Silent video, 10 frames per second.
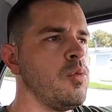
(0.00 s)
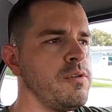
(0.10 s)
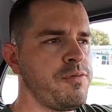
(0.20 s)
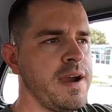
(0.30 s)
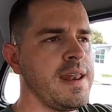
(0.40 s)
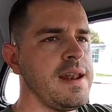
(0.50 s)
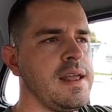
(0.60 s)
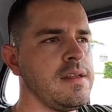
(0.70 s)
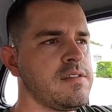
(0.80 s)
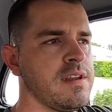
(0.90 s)
We
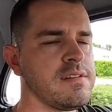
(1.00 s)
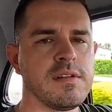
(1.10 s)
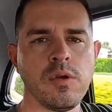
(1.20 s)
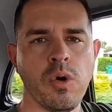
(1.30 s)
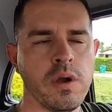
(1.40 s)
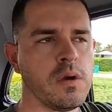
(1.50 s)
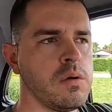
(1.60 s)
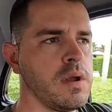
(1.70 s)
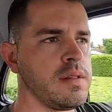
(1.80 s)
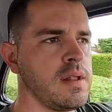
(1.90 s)
finally changed the
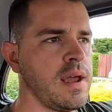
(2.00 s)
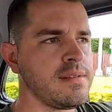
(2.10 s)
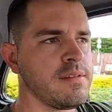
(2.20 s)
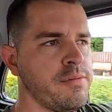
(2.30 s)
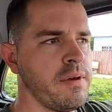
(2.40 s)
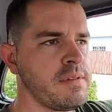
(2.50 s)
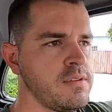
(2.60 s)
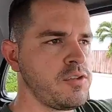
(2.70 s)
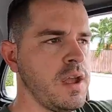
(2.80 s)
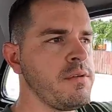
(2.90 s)
oil in the
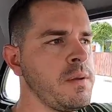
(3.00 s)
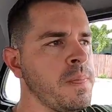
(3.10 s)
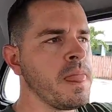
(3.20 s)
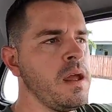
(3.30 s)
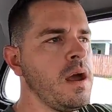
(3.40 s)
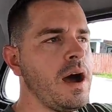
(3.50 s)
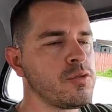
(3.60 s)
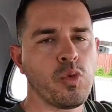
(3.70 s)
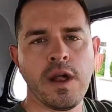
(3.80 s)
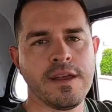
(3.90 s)
1950 Chevy,
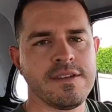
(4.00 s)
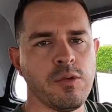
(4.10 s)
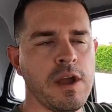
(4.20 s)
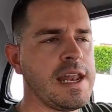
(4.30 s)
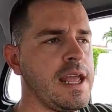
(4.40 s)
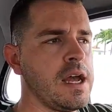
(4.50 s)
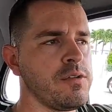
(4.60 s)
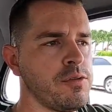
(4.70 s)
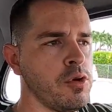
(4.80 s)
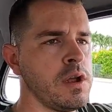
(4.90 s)
as well as the
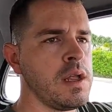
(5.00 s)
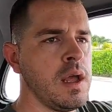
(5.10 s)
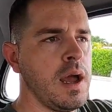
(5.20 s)
radiator fluid.